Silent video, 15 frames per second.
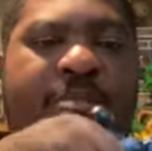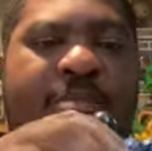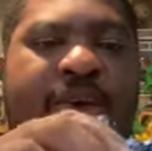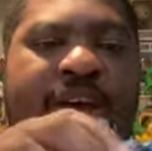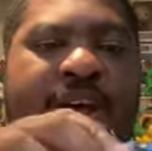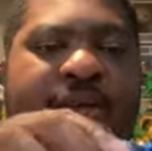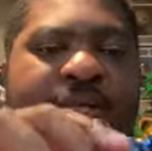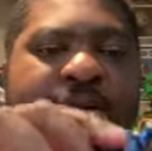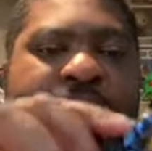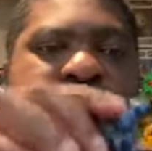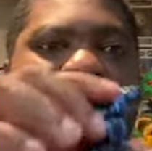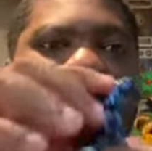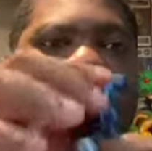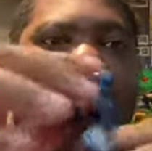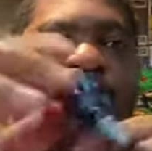backwards
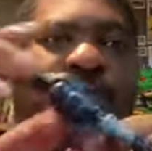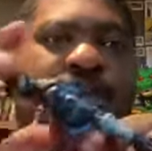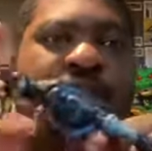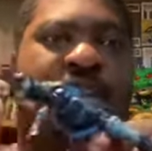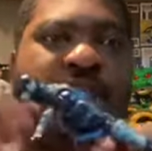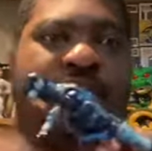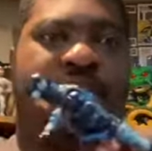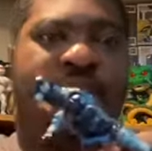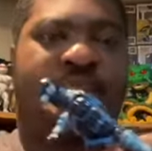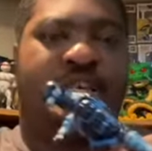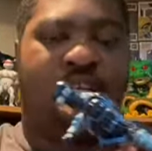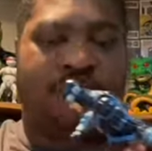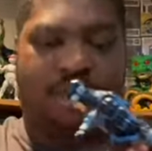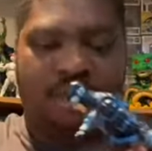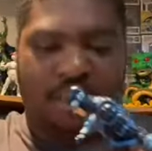and forwards at the
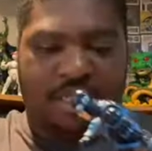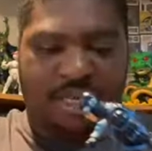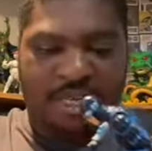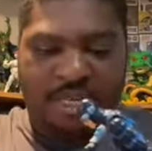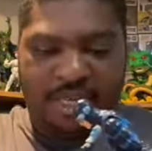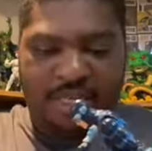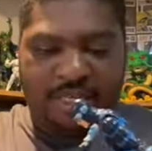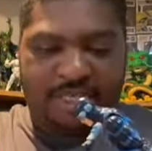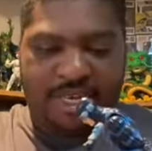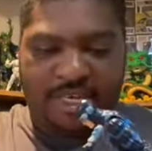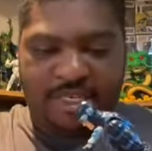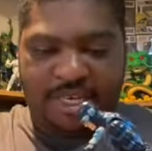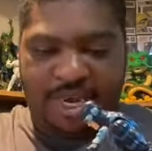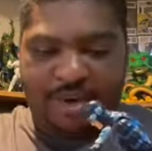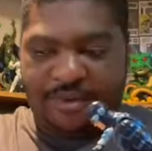
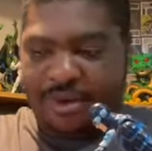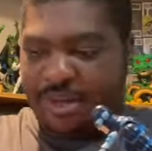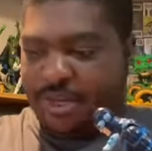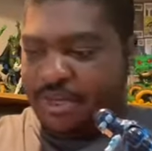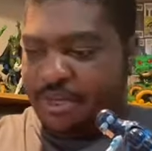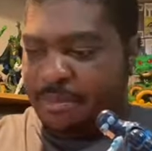chest area.